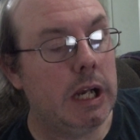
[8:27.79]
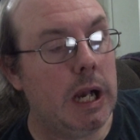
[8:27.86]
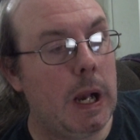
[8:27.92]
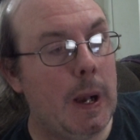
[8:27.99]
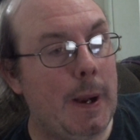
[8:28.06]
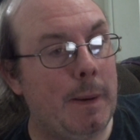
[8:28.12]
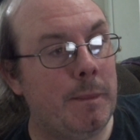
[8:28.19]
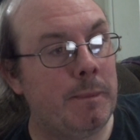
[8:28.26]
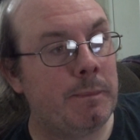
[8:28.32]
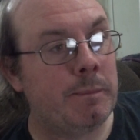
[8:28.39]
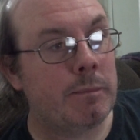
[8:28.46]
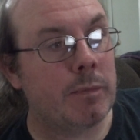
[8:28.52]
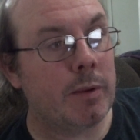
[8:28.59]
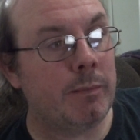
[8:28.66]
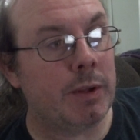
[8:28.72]
Um,
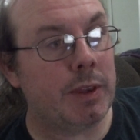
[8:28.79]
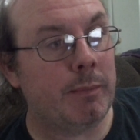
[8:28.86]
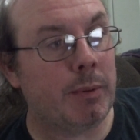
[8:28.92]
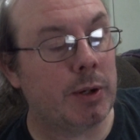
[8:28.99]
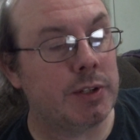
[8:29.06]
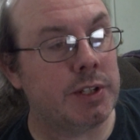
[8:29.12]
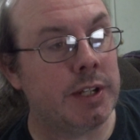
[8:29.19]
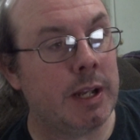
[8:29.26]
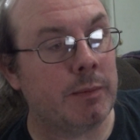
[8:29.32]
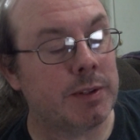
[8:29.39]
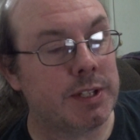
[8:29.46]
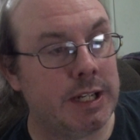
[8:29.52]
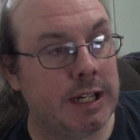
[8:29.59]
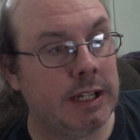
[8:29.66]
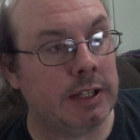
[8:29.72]
but the person that was
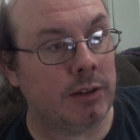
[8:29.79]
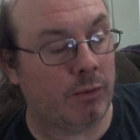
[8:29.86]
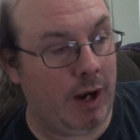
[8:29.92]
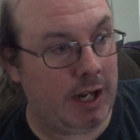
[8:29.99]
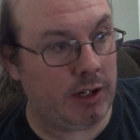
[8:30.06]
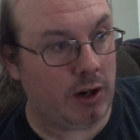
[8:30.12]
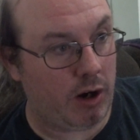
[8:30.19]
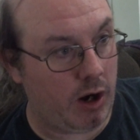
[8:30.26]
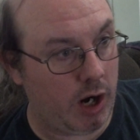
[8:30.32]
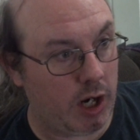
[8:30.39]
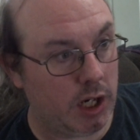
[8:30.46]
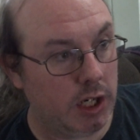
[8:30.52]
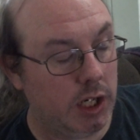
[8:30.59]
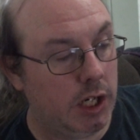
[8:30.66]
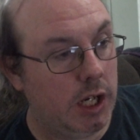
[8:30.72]
sitting in the red car